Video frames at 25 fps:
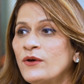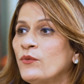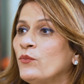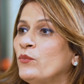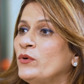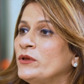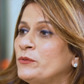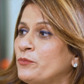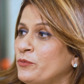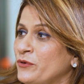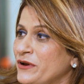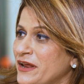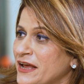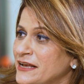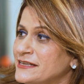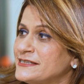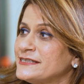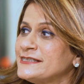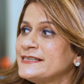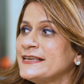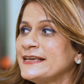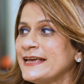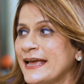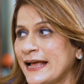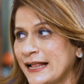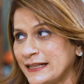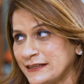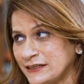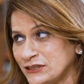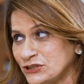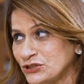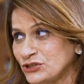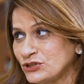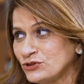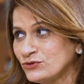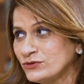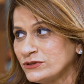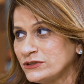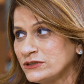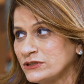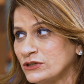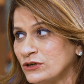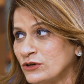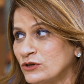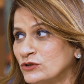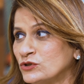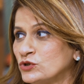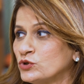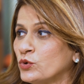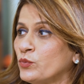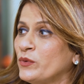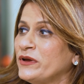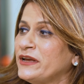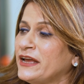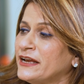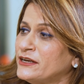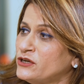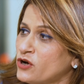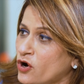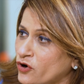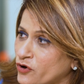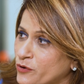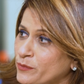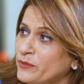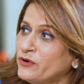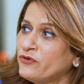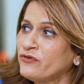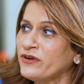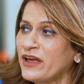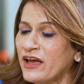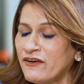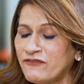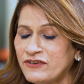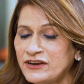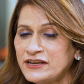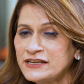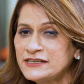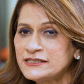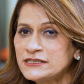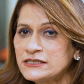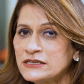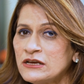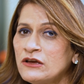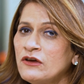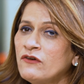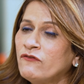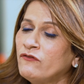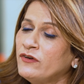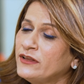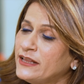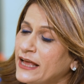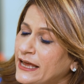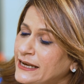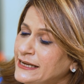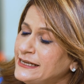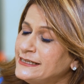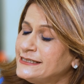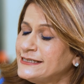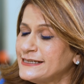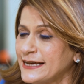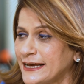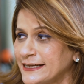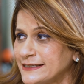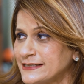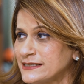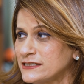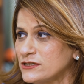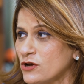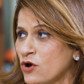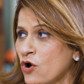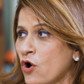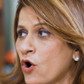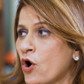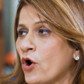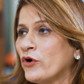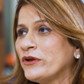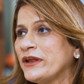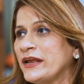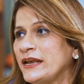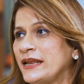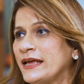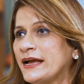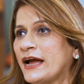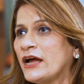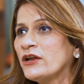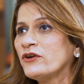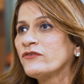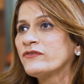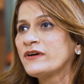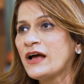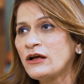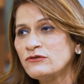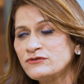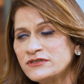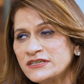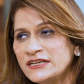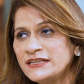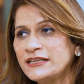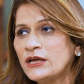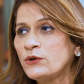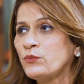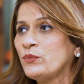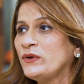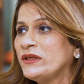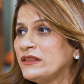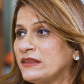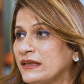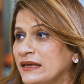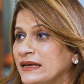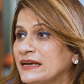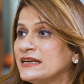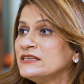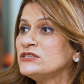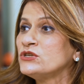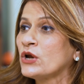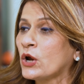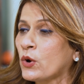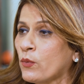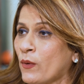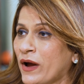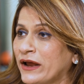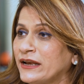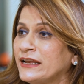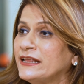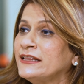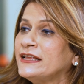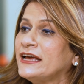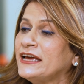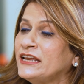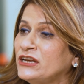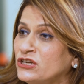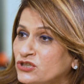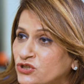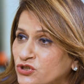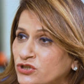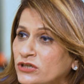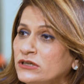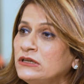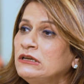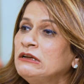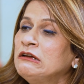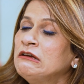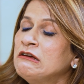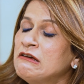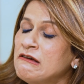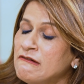with pre-existing health issues. So we get documentary evidence with any tests or any kind of counseling that we think is required in the initial